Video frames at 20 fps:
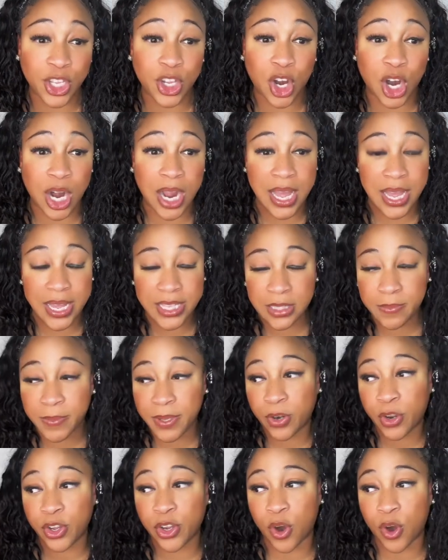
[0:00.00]
your
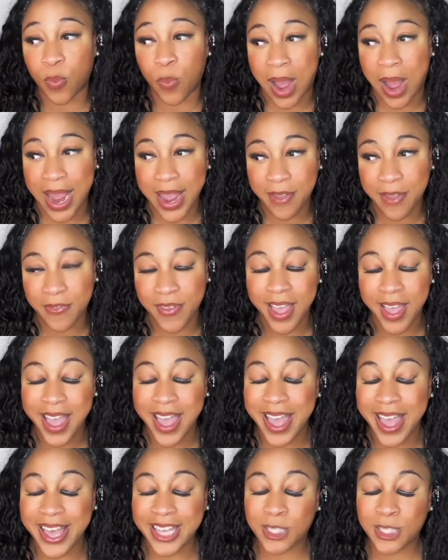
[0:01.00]
husband or your wife
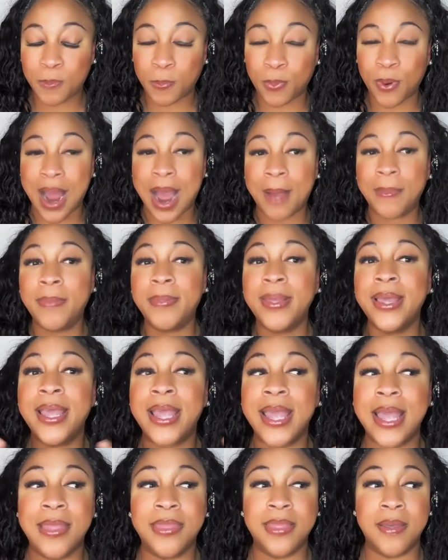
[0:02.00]
is probably
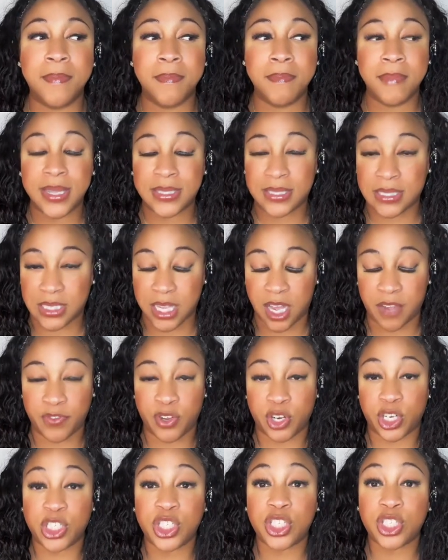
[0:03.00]
in the midst of
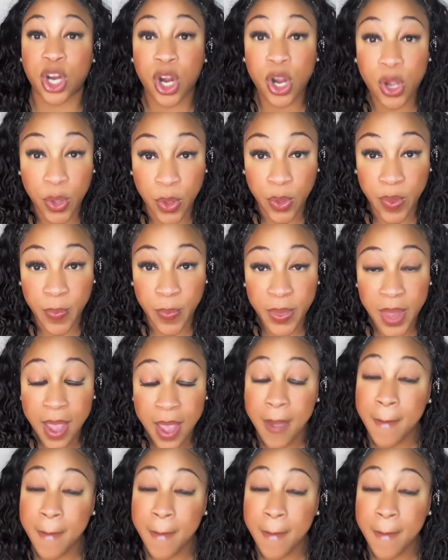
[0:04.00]
your circle,